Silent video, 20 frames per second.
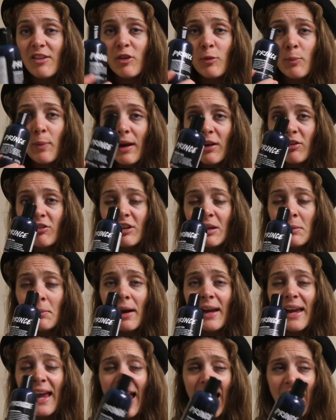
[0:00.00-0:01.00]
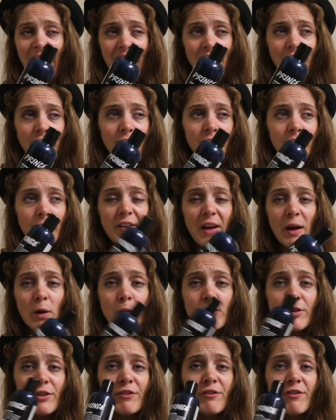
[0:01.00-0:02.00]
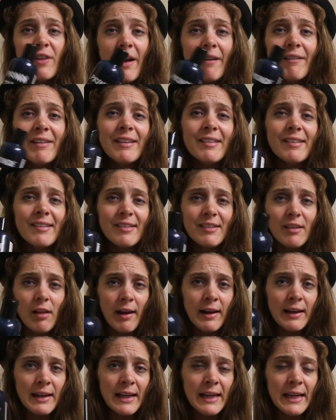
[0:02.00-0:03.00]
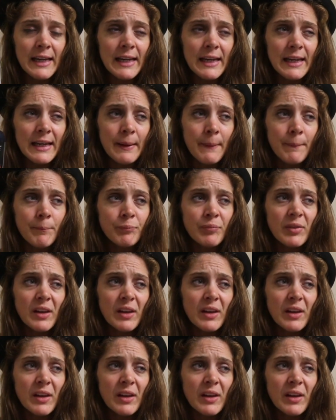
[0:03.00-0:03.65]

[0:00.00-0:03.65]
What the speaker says: especially my hands, felt very slightly